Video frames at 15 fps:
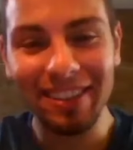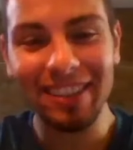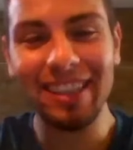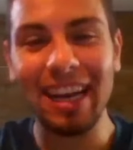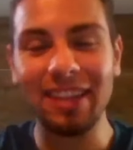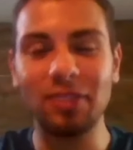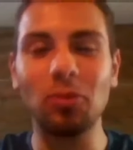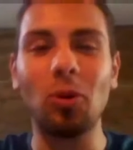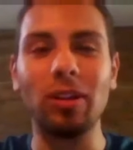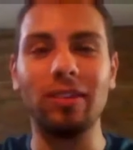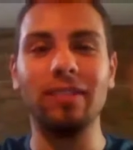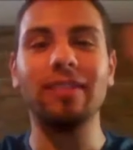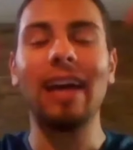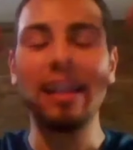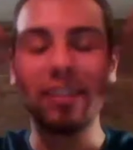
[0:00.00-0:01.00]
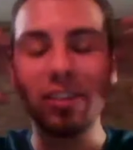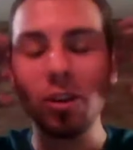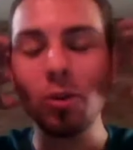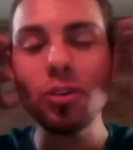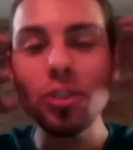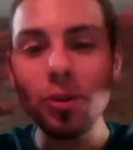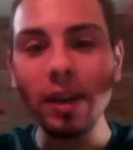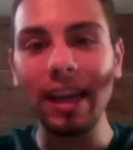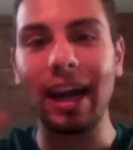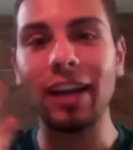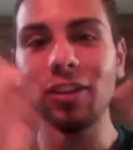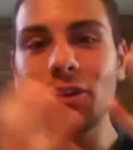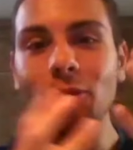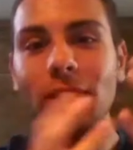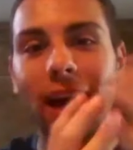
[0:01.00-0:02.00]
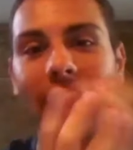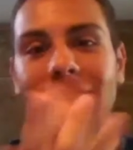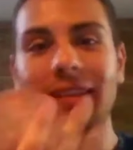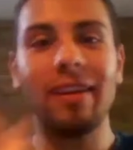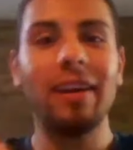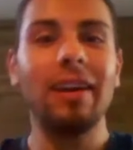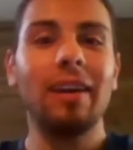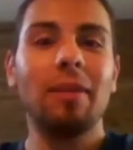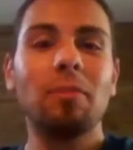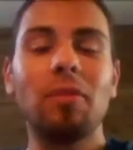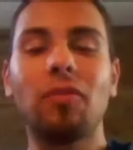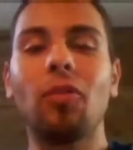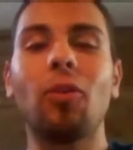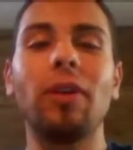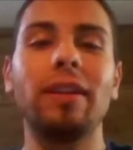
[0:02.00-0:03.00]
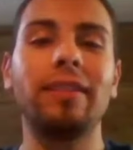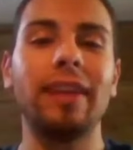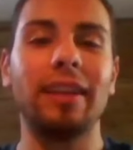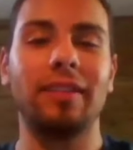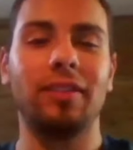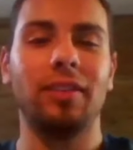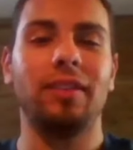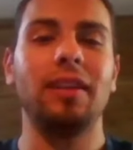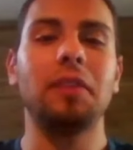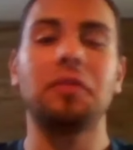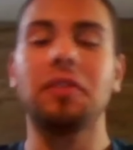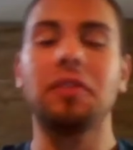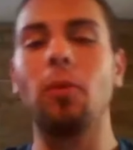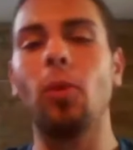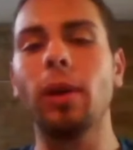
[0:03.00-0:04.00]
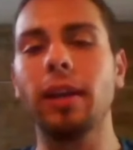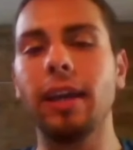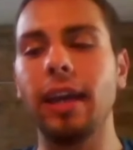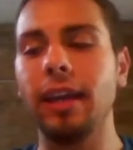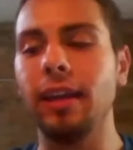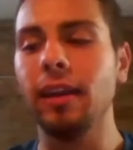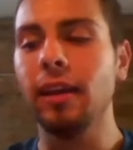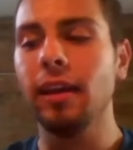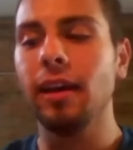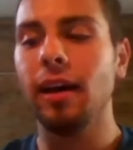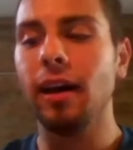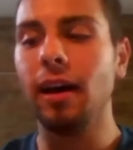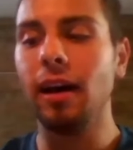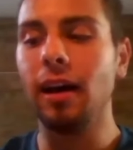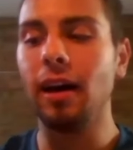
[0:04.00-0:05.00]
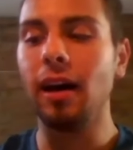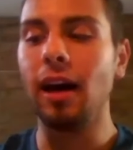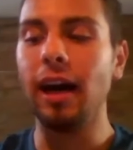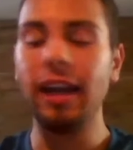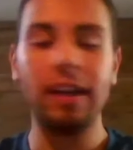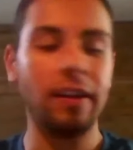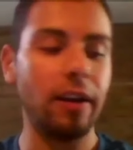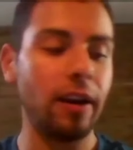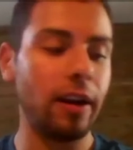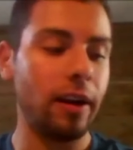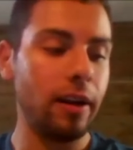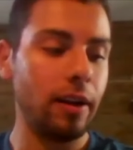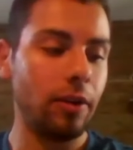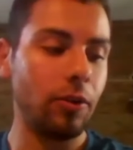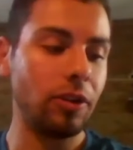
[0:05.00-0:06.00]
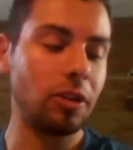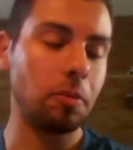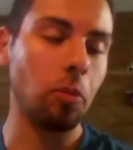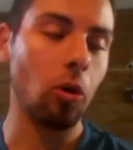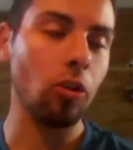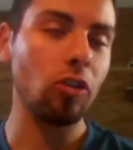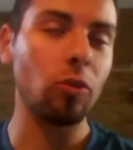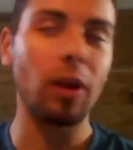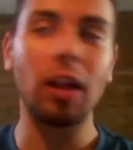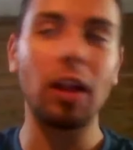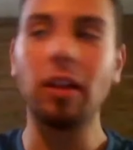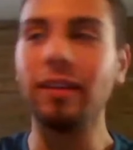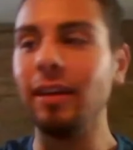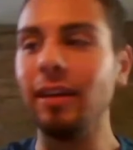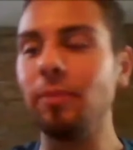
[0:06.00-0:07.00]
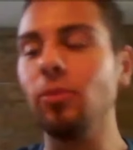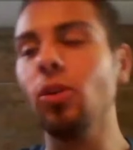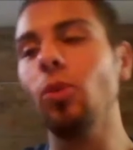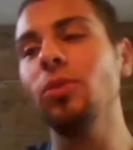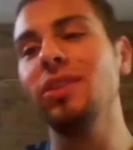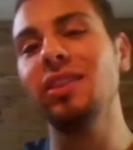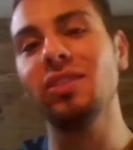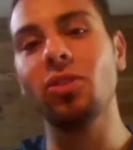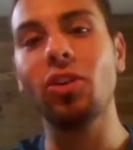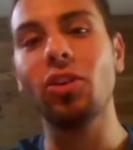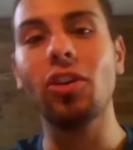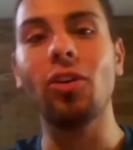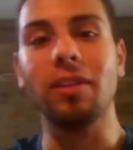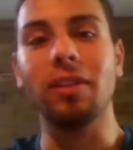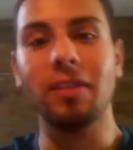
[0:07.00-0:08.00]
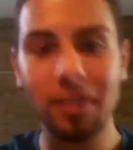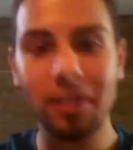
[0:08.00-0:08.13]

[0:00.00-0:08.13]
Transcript: that's what that's usually I do that before a test to see if someone can uh, either respond well to hypnosis or not.